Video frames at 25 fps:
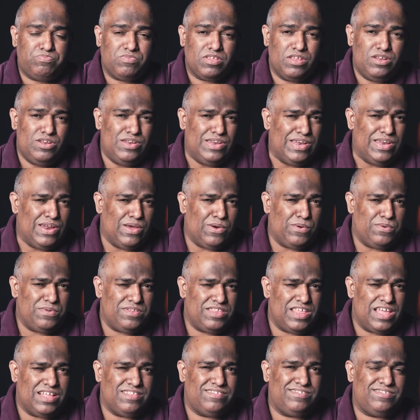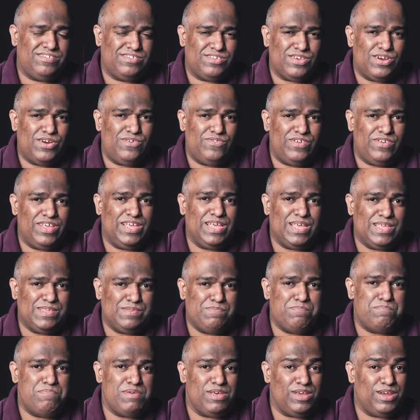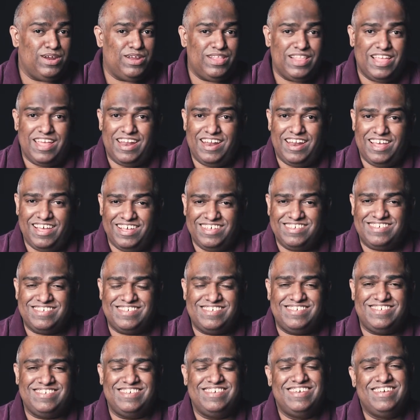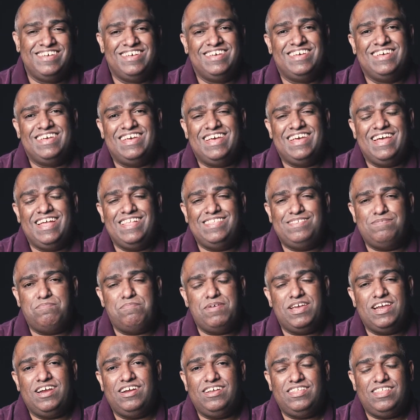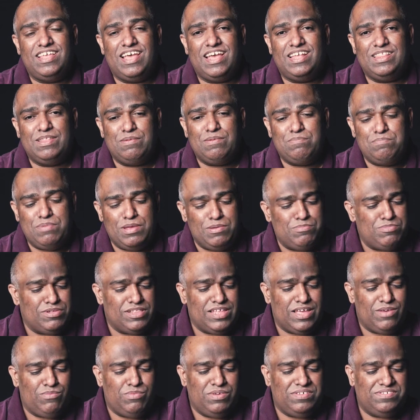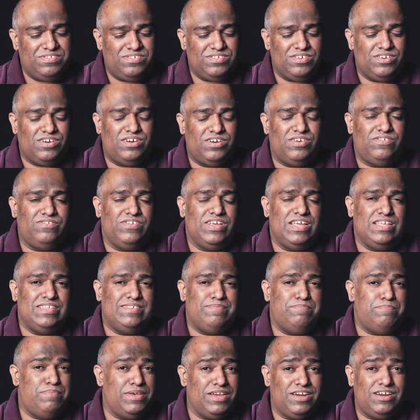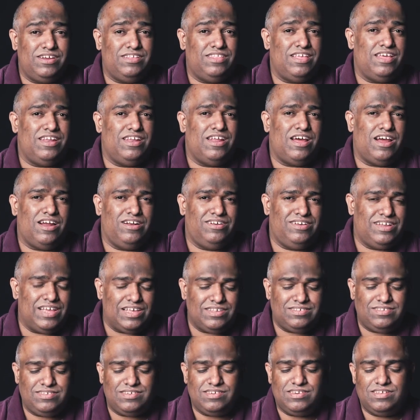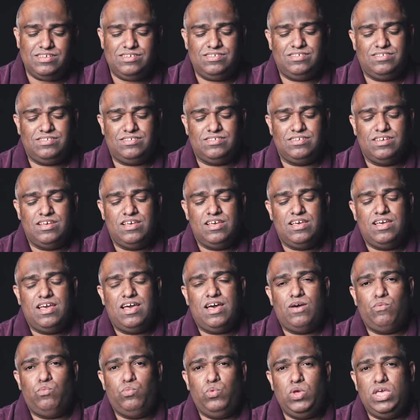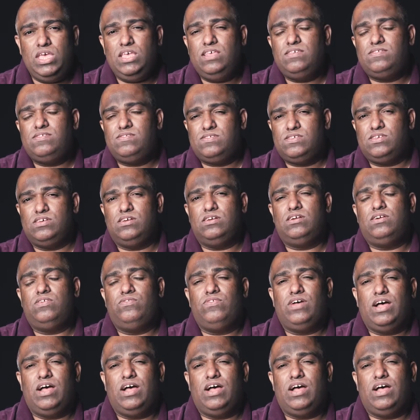note that serving is bigger than us. It's bigger than the people that we serve. It's bigger than our destinies. We serve